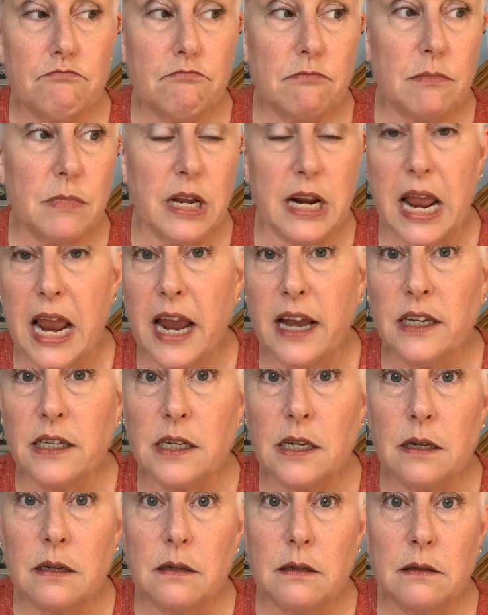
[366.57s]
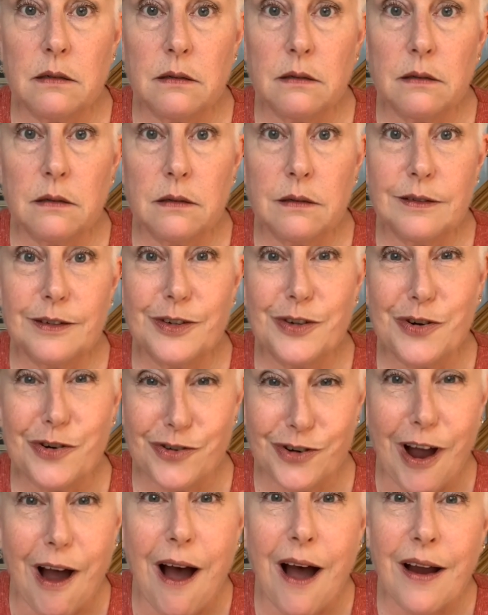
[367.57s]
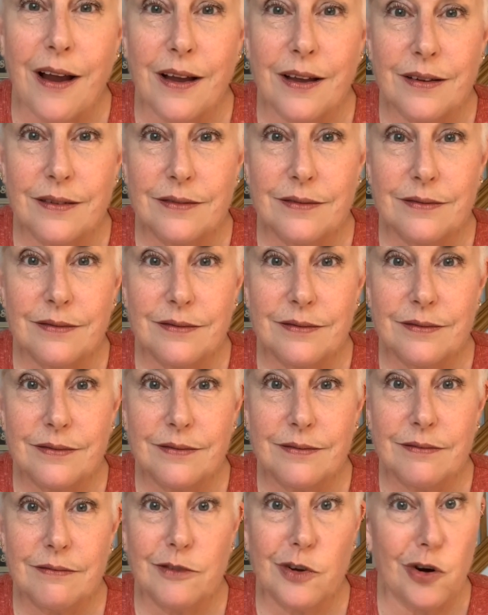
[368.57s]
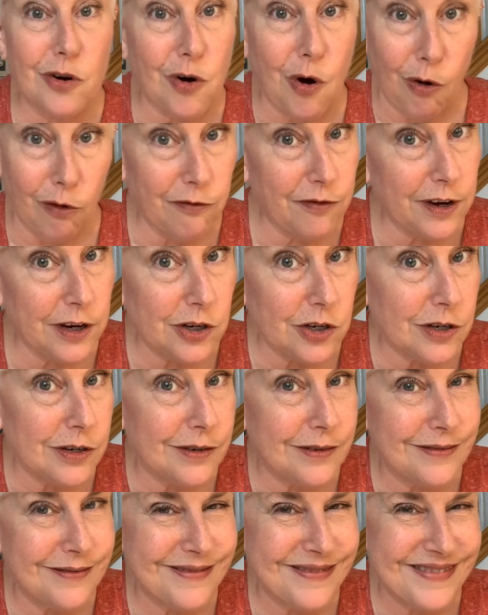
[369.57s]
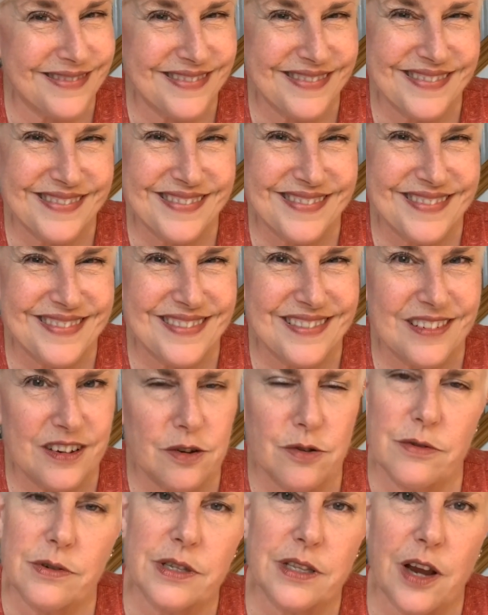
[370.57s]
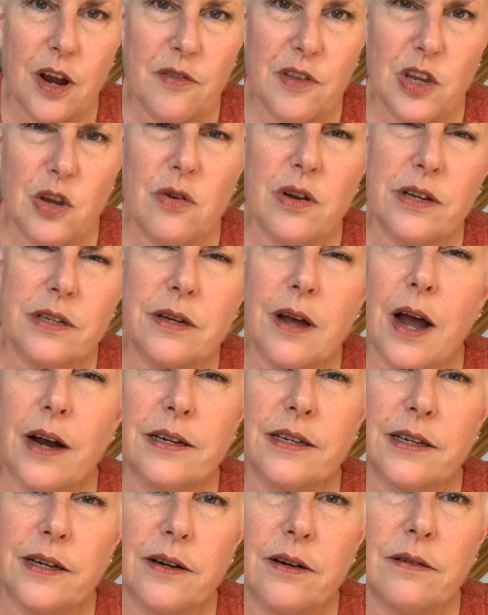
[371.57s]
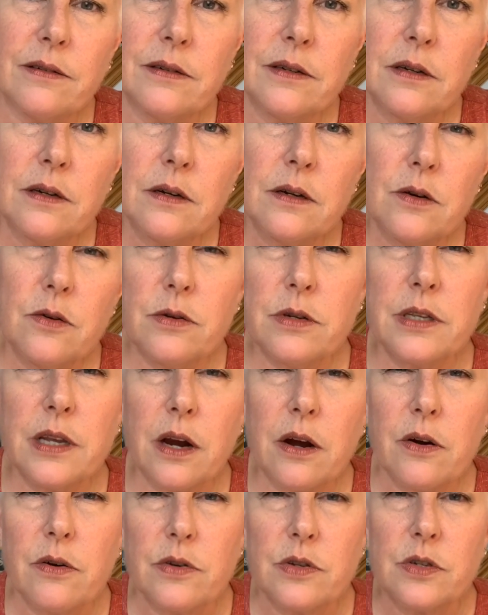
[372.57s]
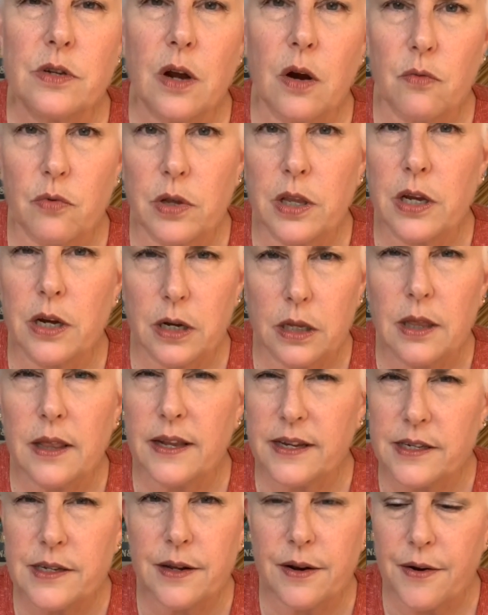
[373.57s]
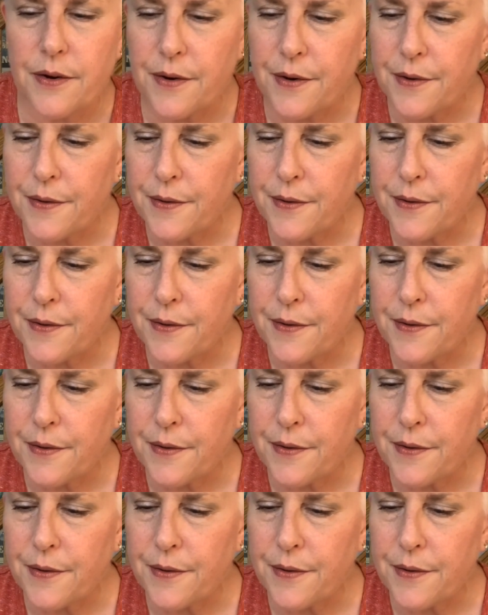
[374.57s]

An aunt? Your dog? Your goldfish? Who's there that you can talk to? Who's there who's a really good listener?